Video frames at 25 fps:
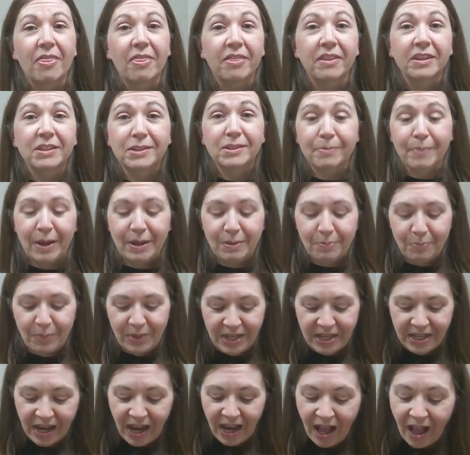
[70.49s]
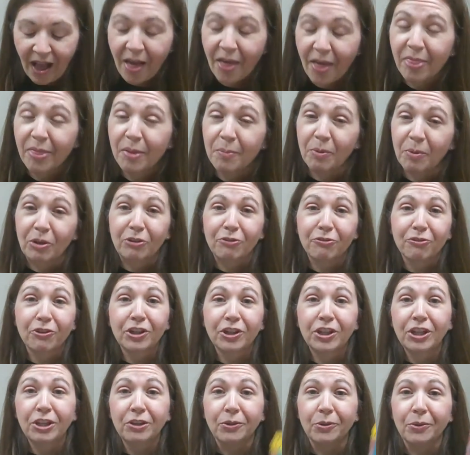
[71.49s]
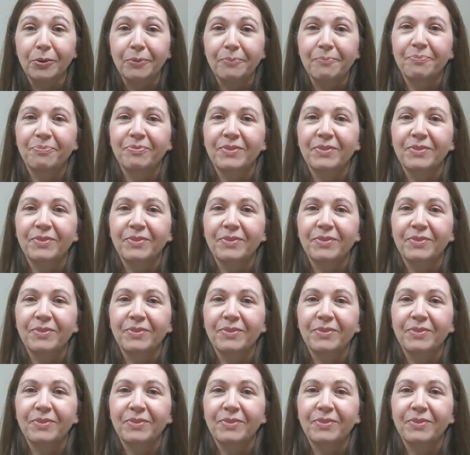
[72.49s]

this might be the book for you.